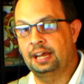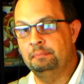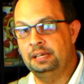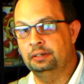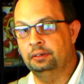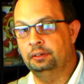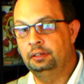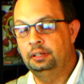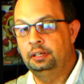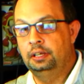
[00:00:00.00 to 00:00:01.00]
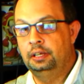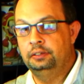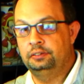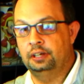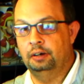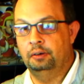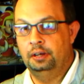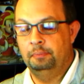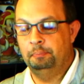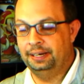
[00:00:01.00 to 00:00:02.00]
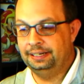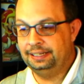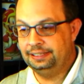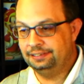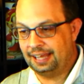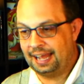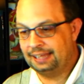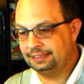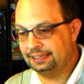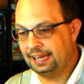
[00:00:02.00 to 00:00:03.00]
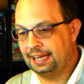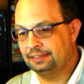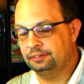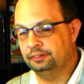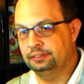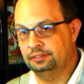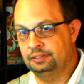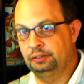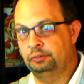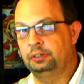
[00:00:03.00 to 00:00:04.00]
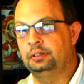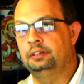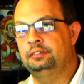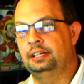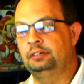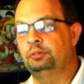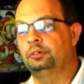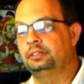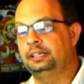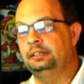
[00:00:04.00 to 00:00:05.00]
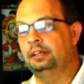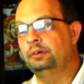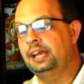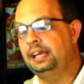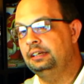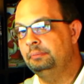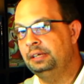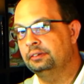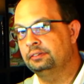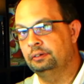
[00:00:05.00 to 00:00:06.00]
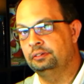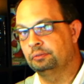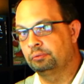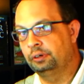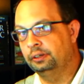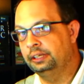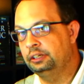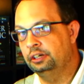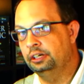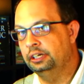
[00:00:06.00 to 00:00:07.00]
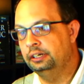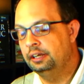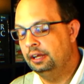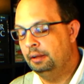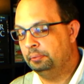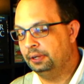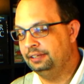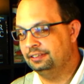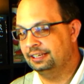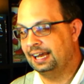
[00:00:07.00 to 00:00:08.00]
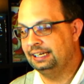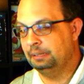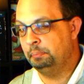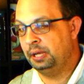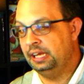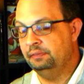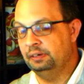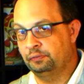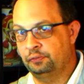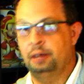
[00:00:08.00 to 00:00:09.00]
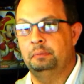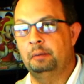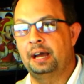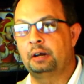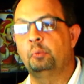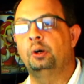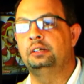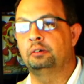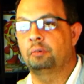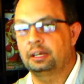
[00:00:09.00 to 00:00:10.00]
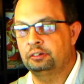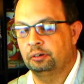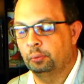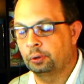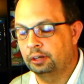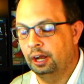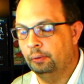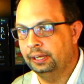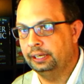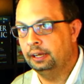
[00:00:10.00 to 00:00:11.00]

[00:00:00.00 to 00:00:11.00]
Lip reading: meal. So, but it is at the castle. It's a centrally located meal, so it's a really good place to kind of pivot from no matter what direction we're going.